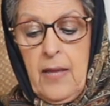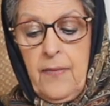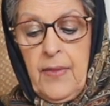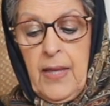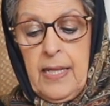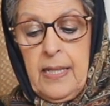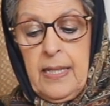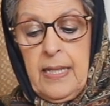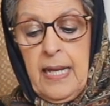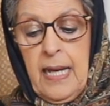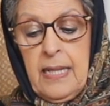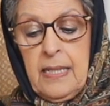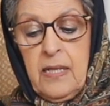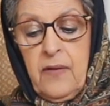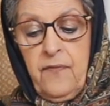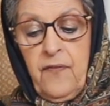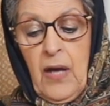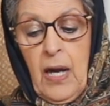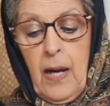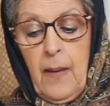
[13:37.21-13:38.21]
that he had
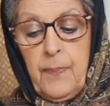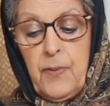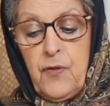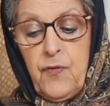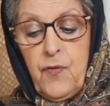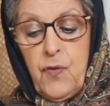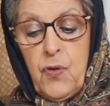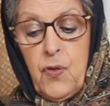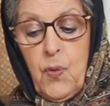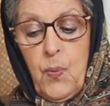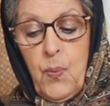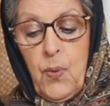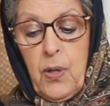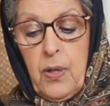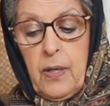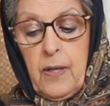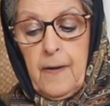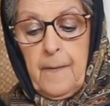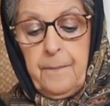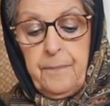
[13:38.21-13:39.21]
developed for the
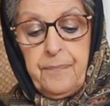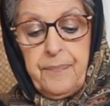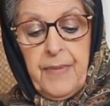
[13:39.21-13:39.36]
work,